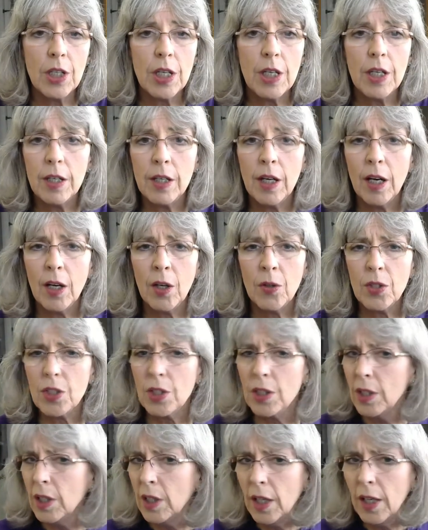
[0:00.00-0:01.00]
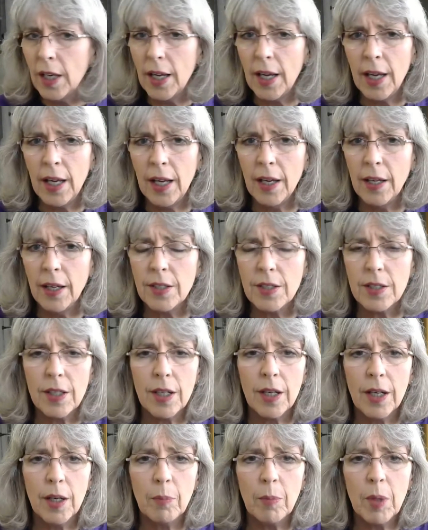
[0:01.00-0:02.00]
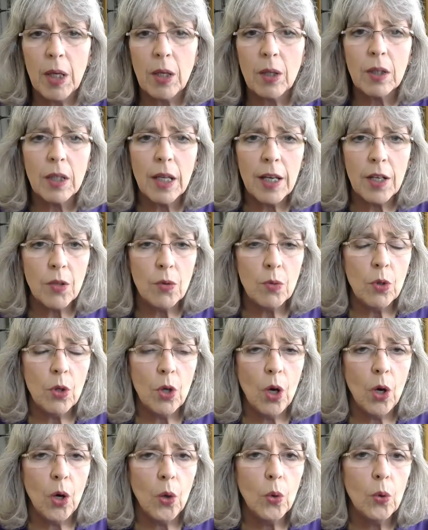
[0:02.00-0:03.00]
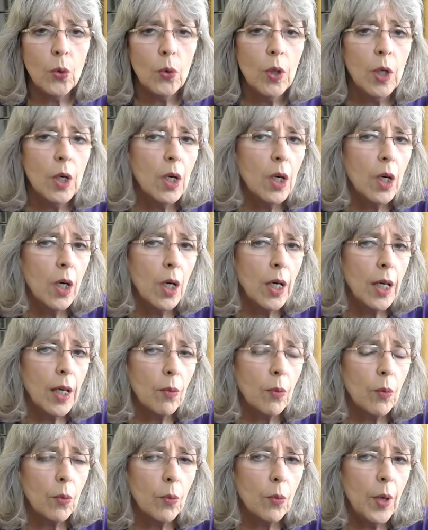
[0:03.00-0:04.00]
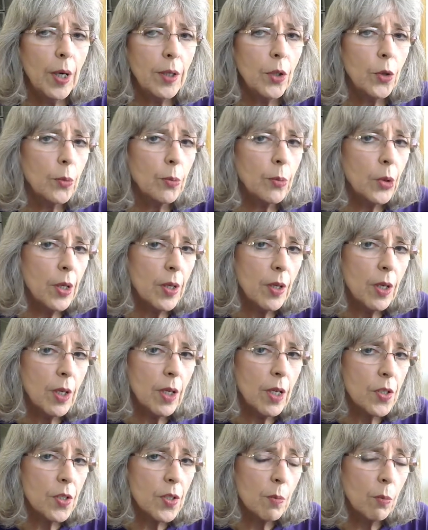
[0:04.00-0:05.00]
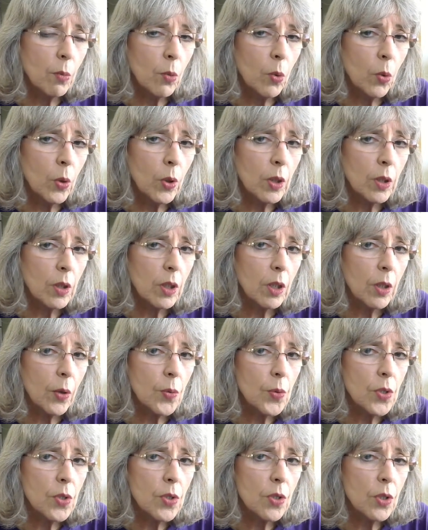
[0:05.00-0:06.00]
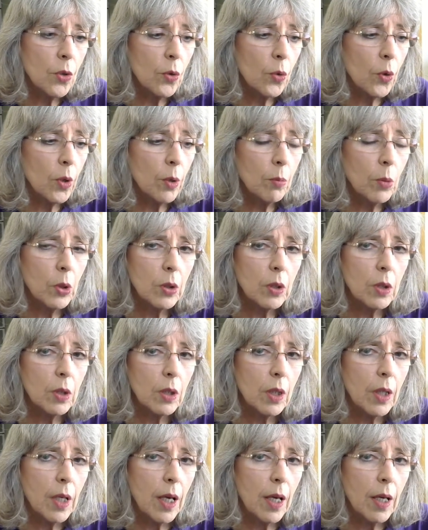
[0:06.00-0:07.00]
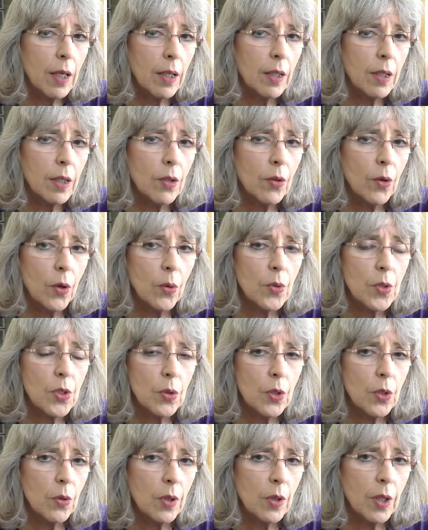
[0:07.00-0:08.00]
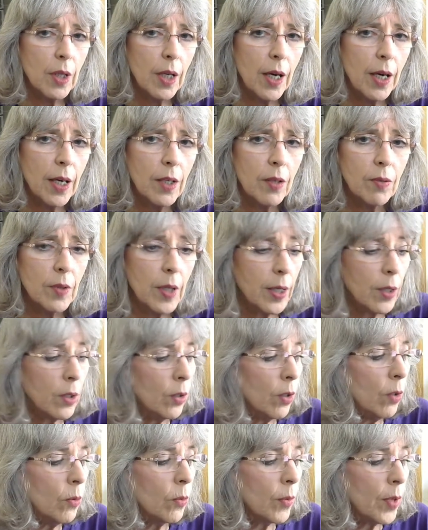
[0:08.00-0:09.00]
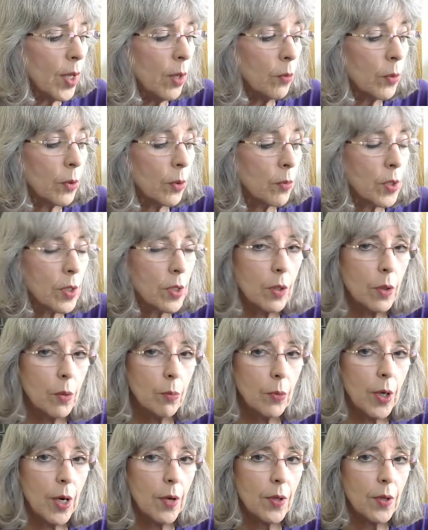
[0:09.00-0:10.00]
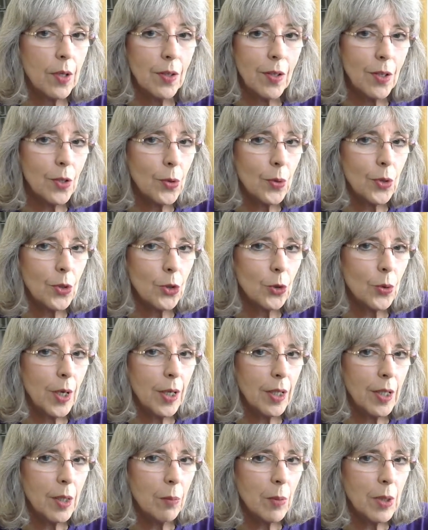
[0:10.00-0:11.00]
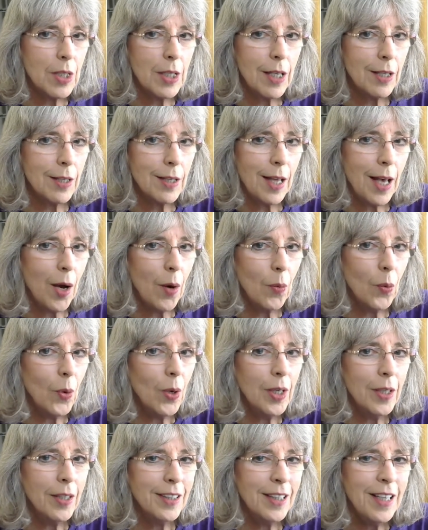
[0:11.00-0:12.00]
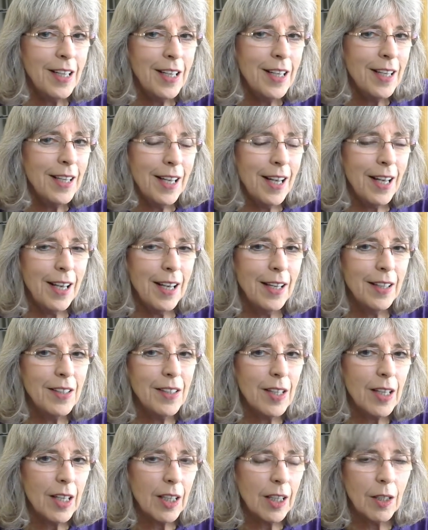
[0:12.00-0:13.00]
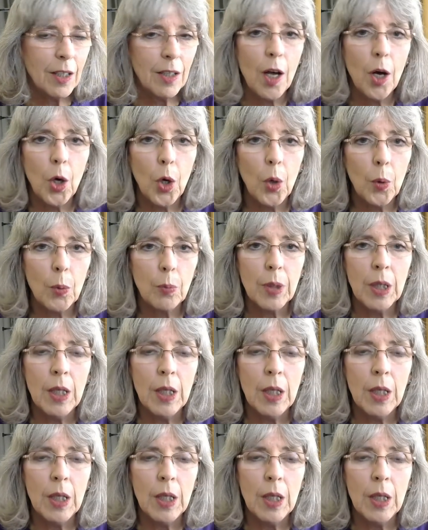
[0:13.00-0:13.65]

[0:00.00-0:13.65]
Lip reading: CART, and it'll let you know when your breathing is more close to normal, and you know, so you can kind of like, oh, that one was a good breath, and then you can try to imitate that one, and it can help.